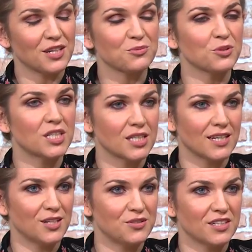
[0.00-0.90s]
That's one thing
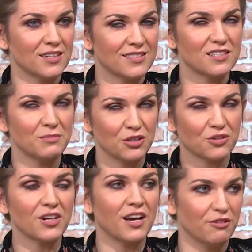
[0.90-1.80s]
that Lucy kind of said to me, you're
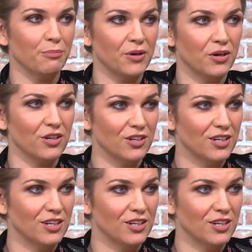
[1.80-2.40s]
going to have a ball.